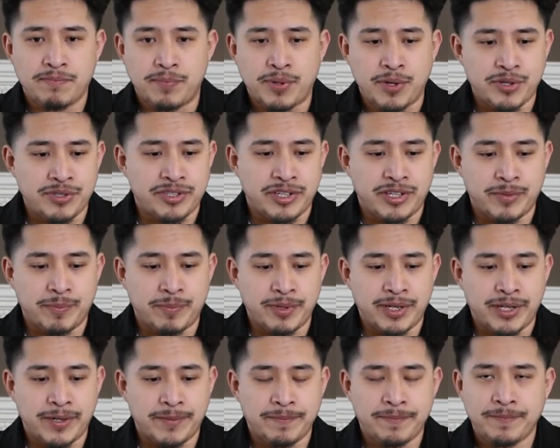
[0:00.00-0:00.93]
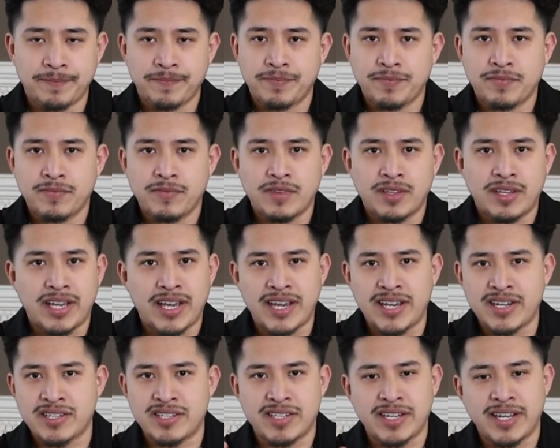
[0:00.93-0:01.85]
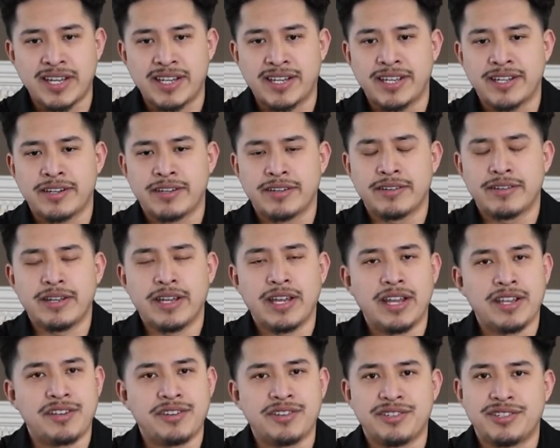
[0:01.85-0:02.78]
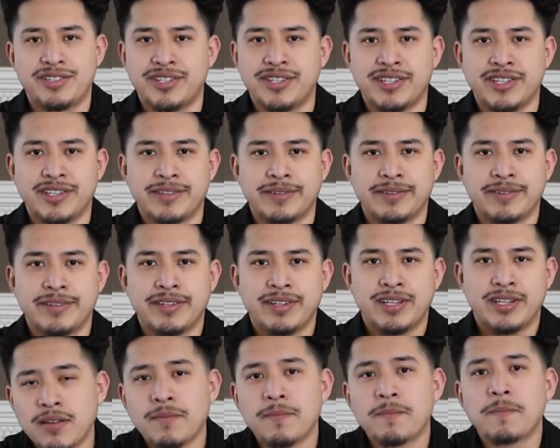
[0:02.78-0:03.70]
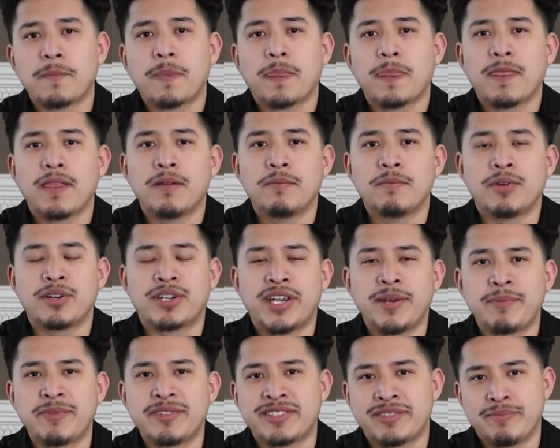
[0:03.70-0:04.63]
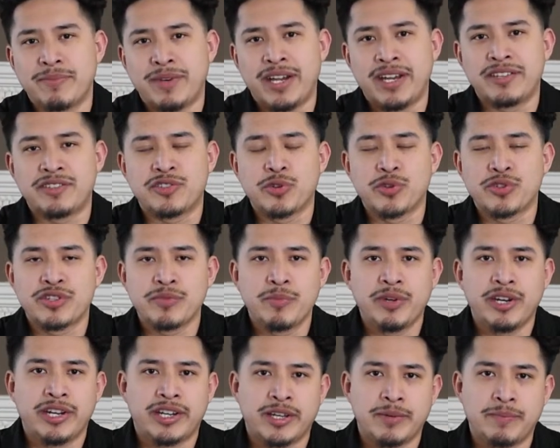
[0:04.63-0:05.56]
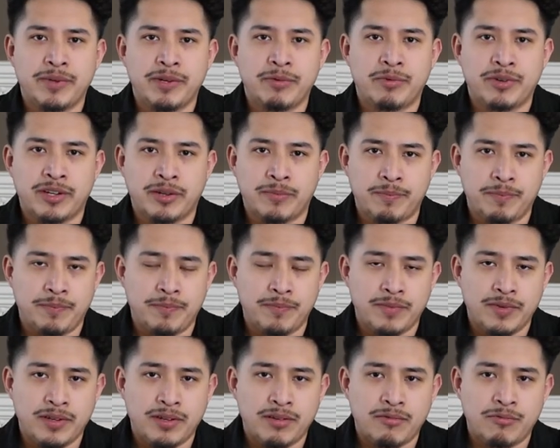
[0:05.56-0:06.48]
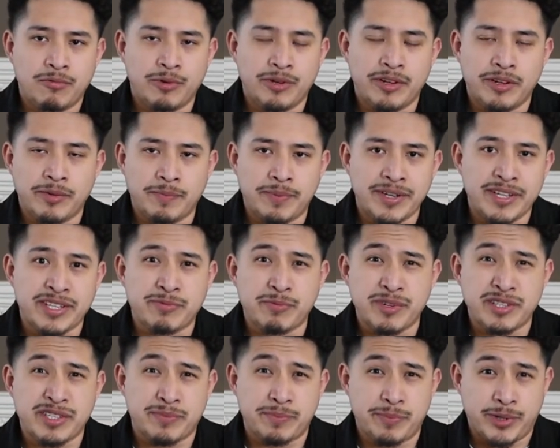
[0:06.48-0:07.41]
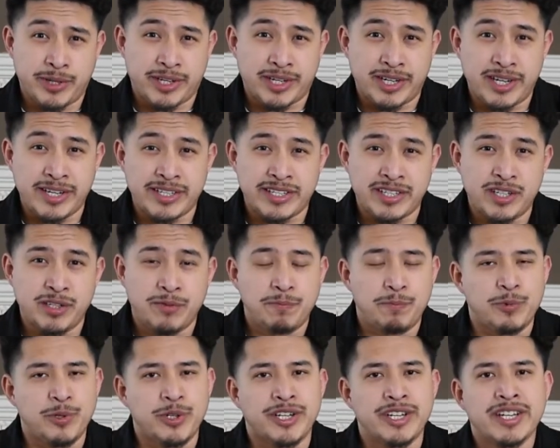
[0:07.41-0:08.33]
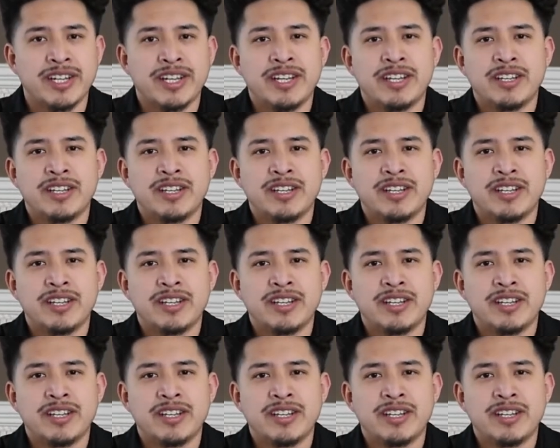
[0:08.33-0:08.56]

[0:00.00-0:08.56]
post it up there, hashtag it, and you're done. But keep this in mind, social media can be one of the best ways to build a clientele, but